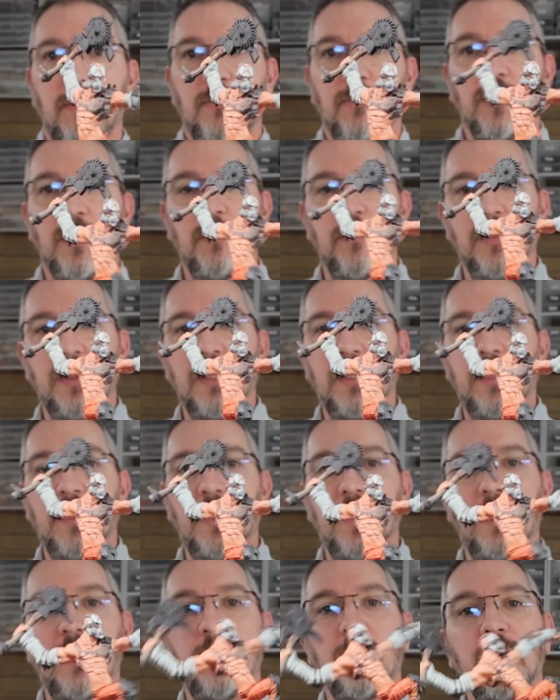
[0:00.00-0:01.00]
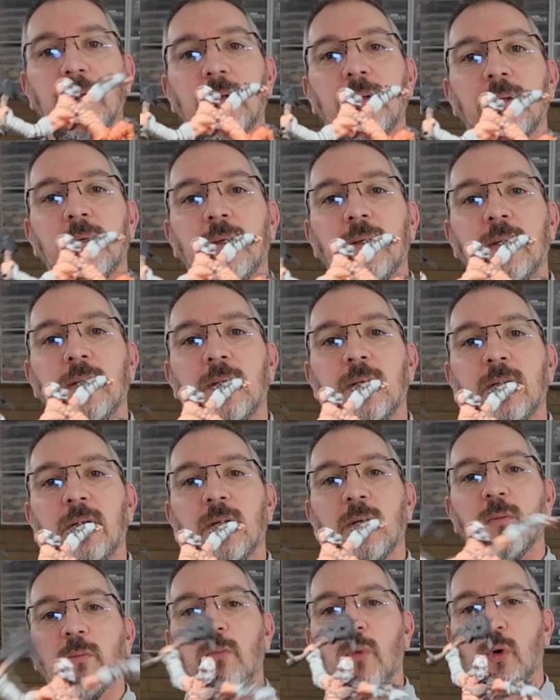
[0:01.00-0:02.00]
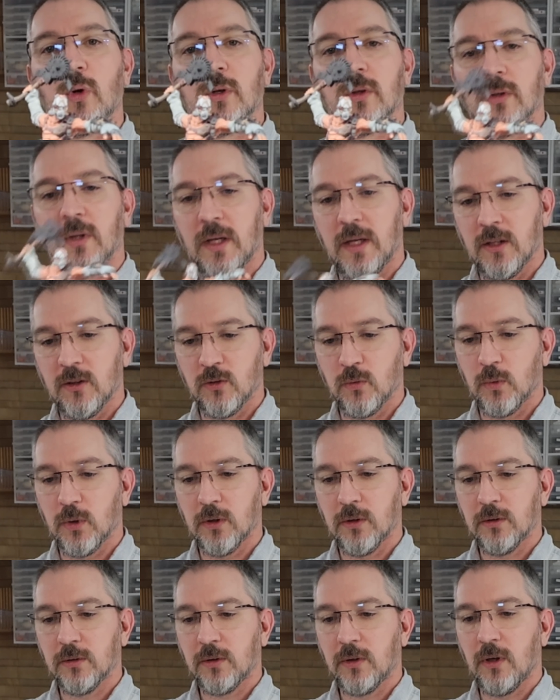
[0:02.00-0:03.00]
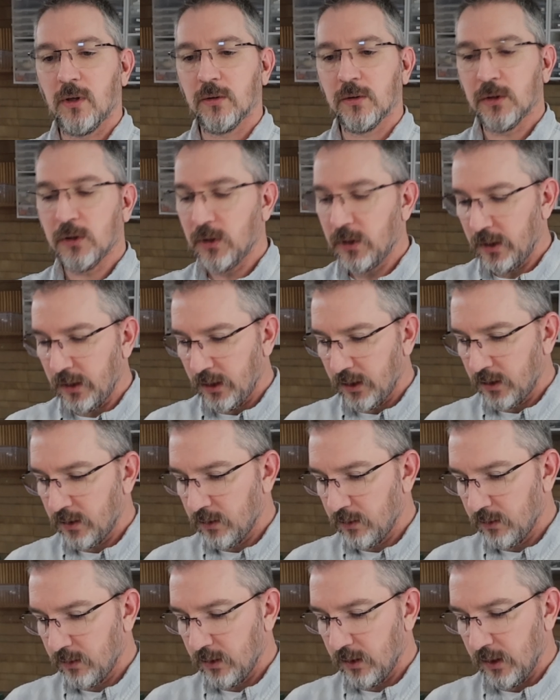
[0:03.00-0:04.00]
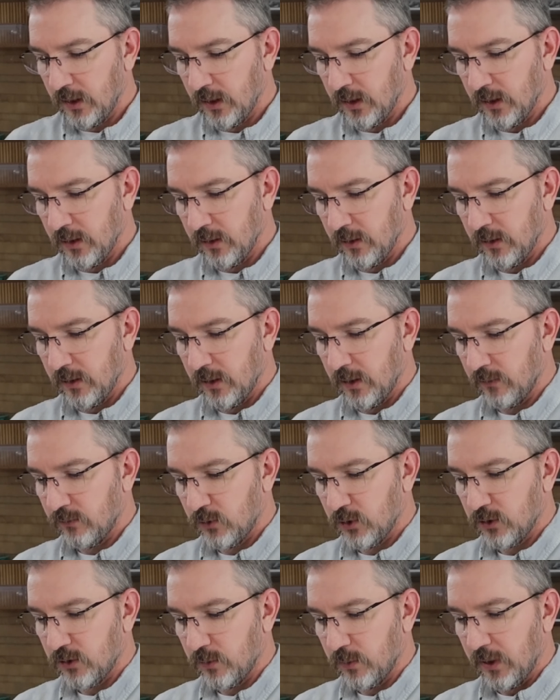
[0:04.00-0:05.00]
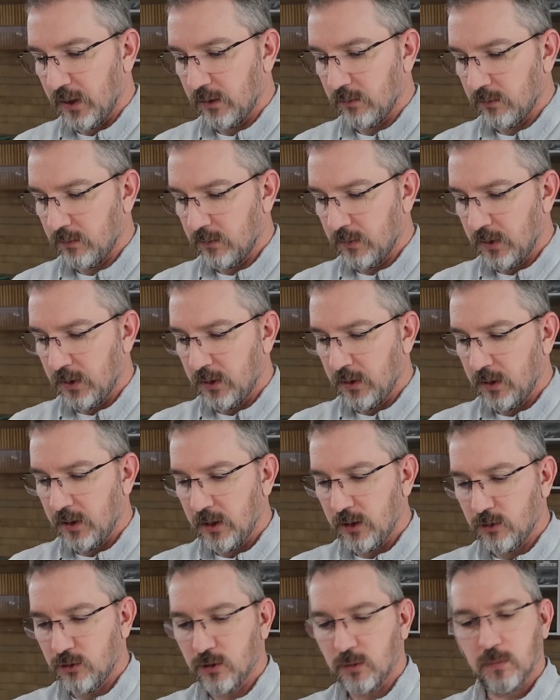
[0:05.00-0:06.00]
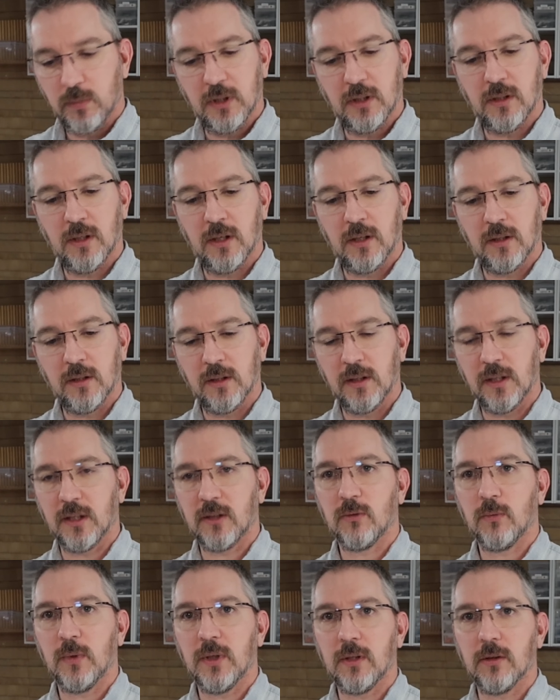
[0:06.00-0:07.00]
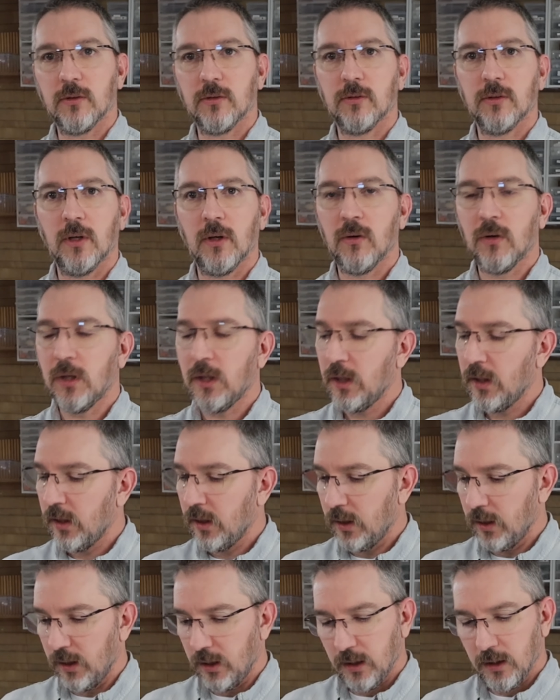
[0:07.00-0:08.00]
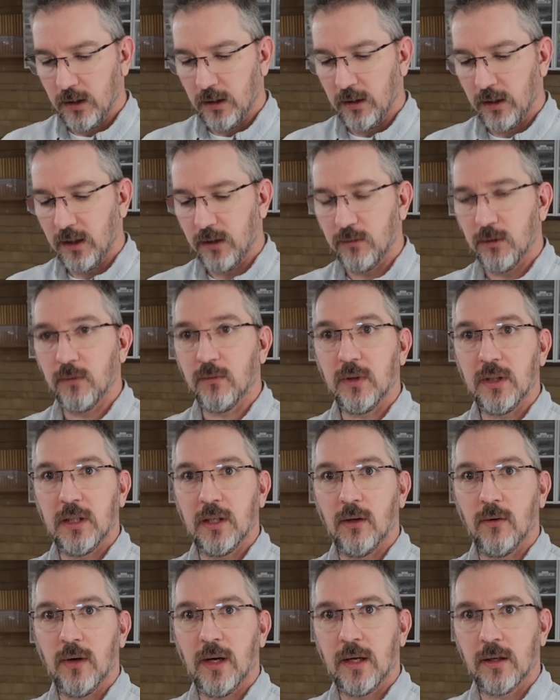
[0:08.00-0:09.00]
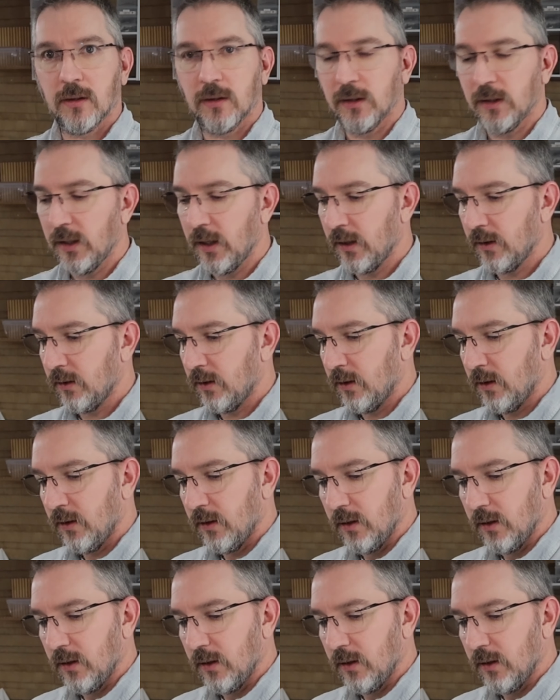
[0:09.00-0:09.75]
from the Borderlands world called Krieg, and he should be done in the next week or so, and I'll have a video out on that